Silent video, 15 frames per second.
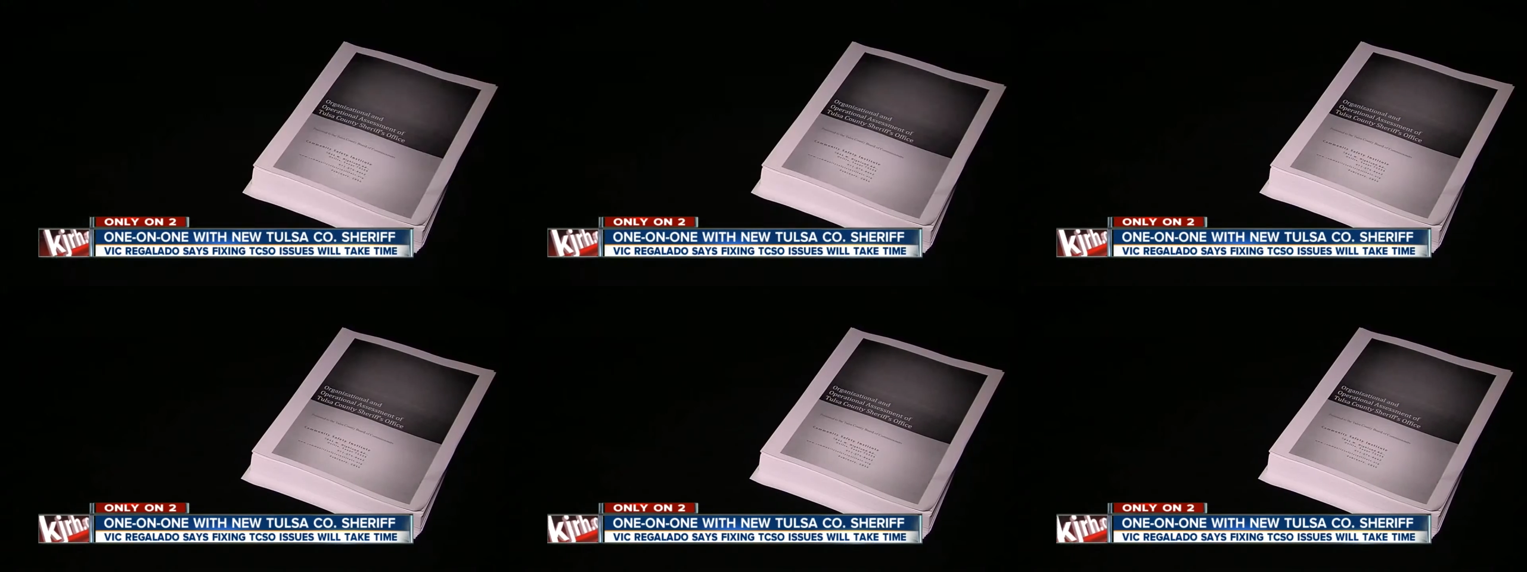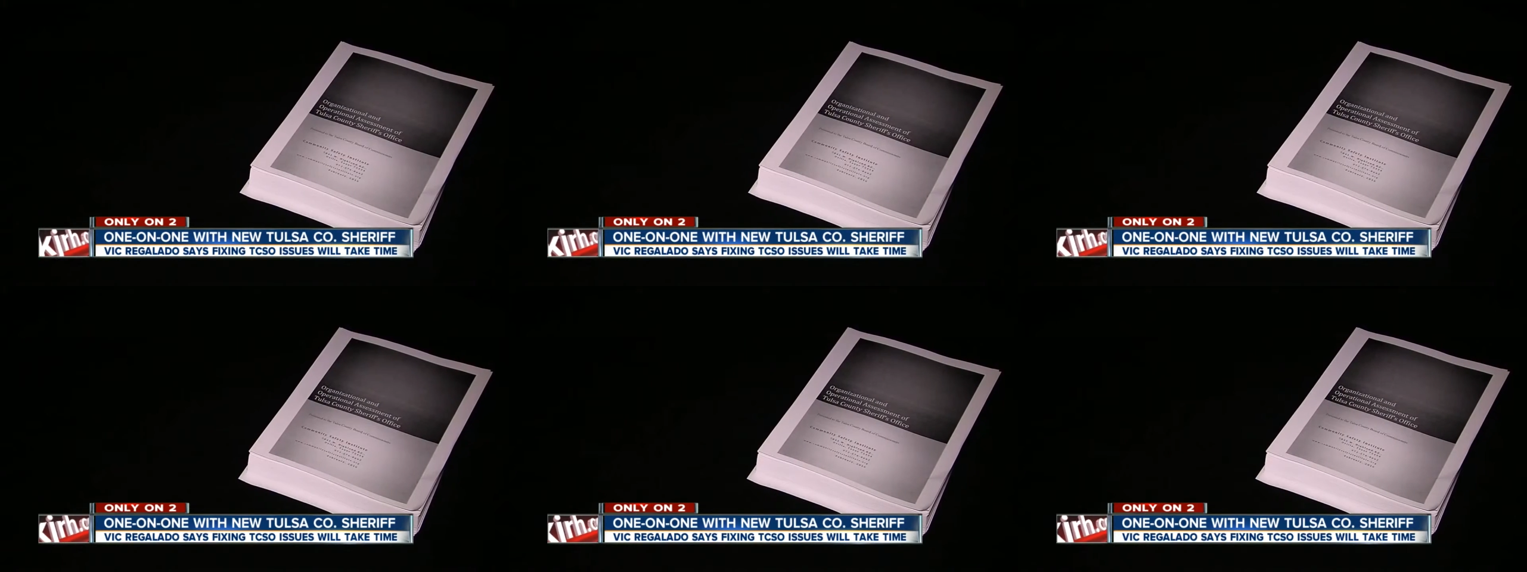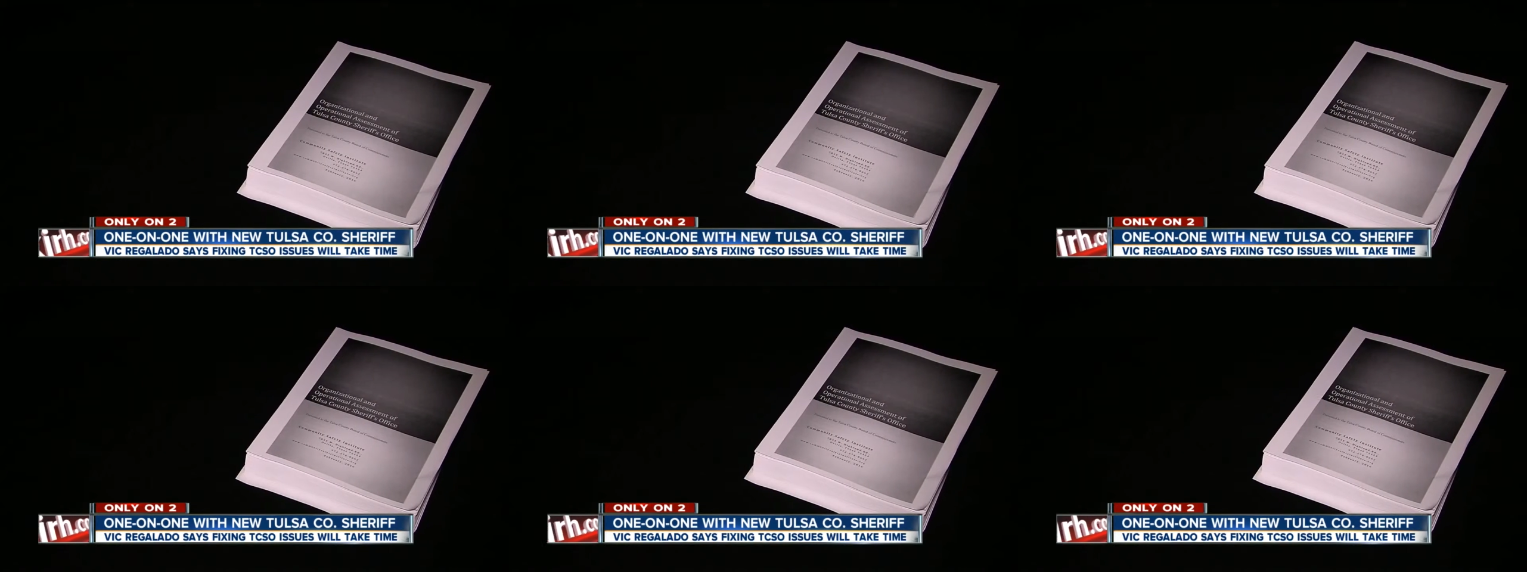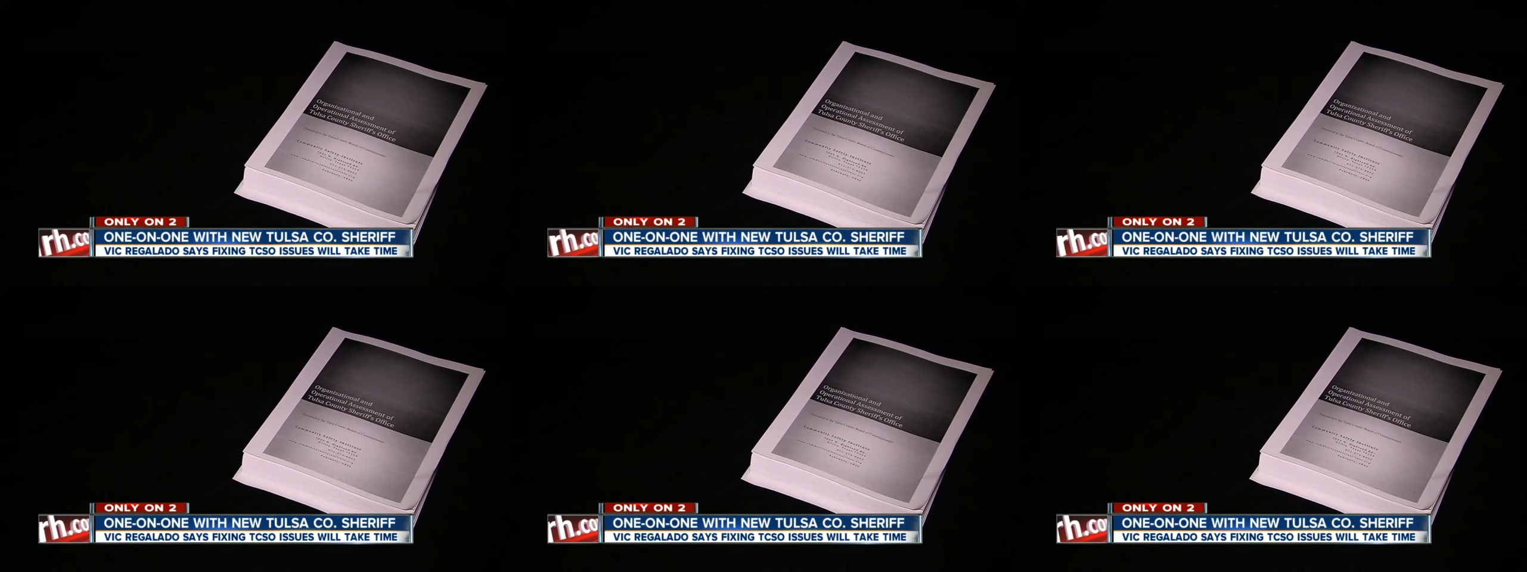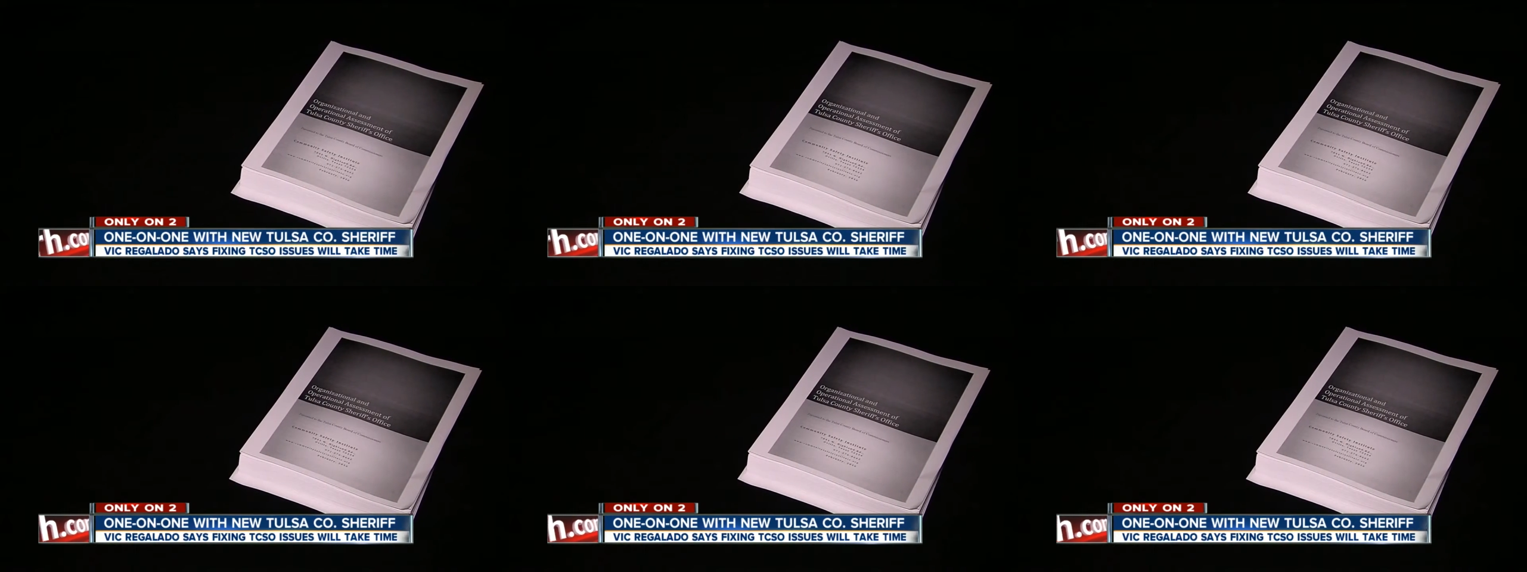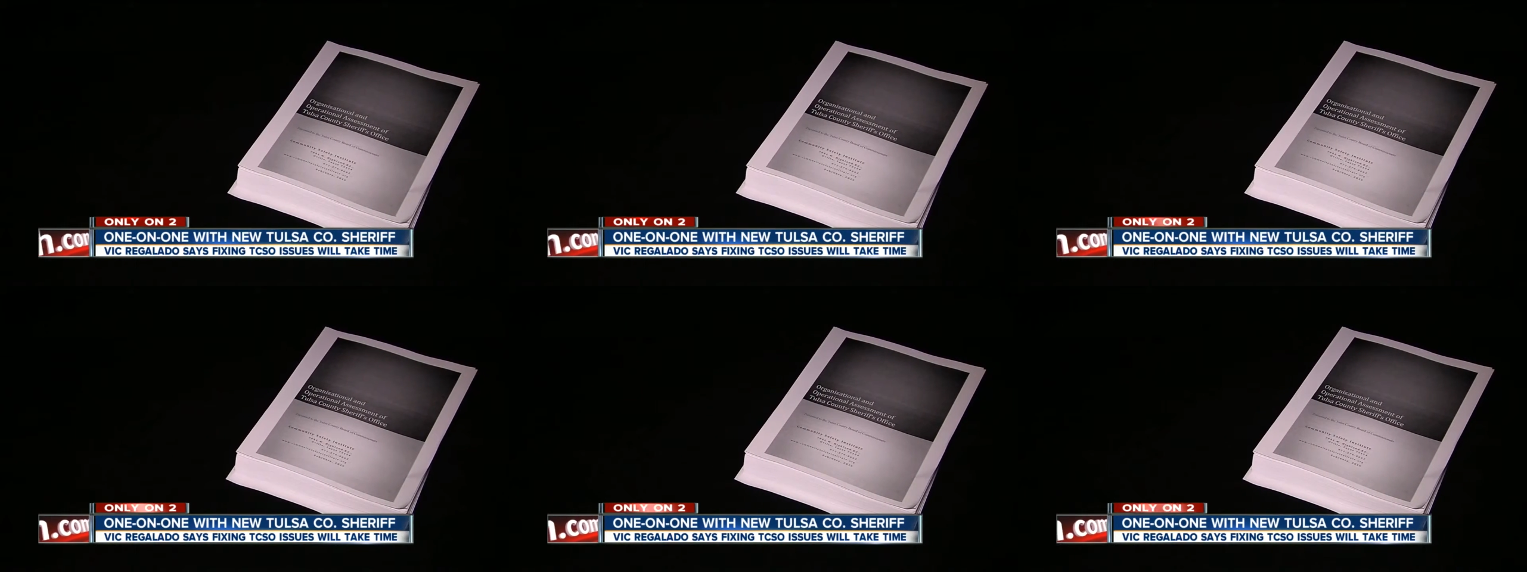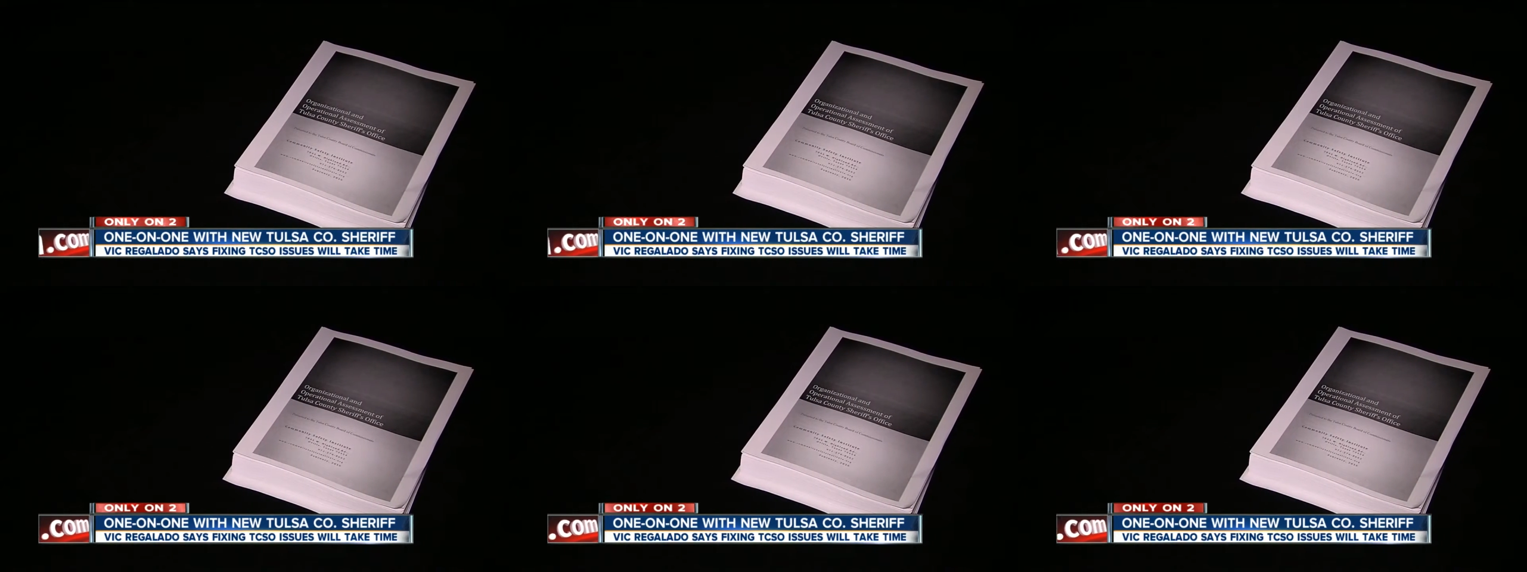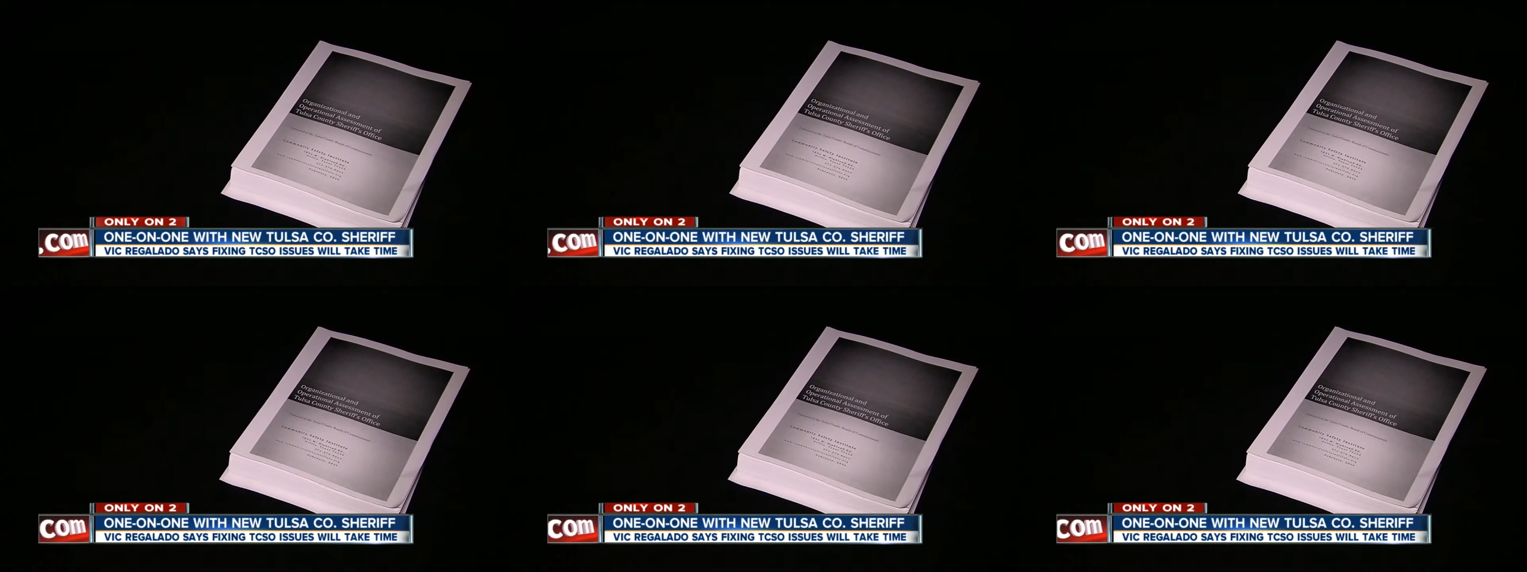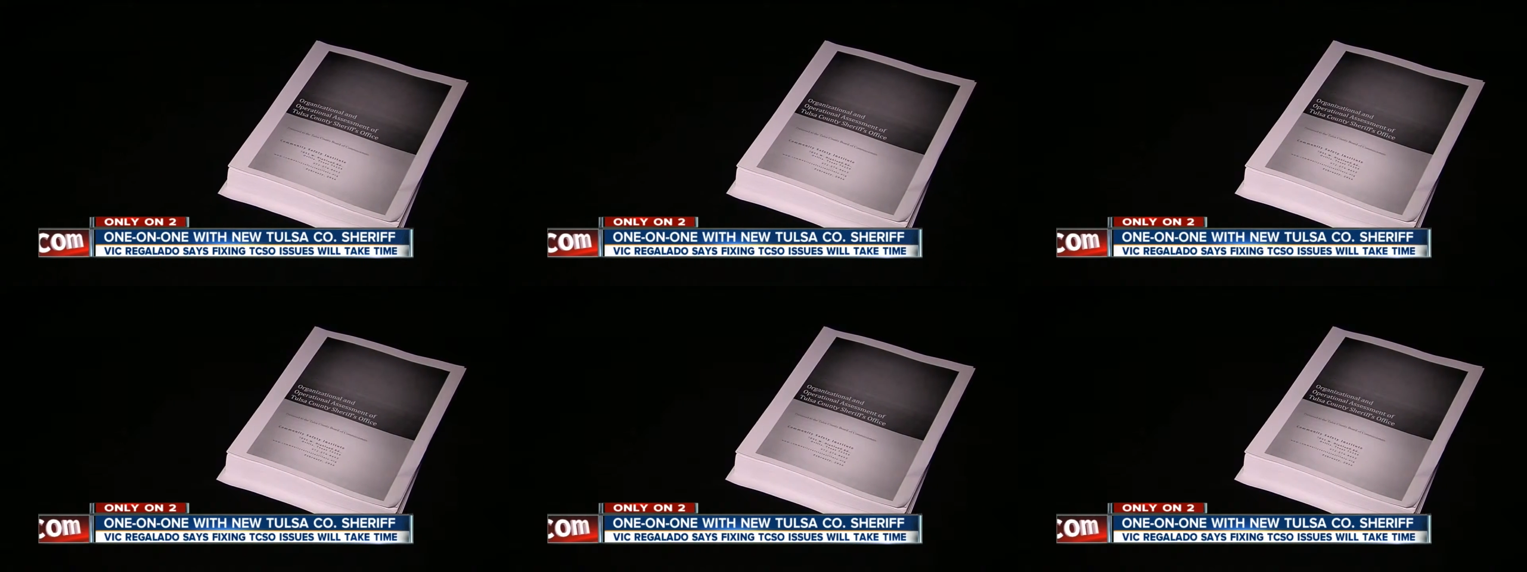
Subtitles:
(no speaker visible)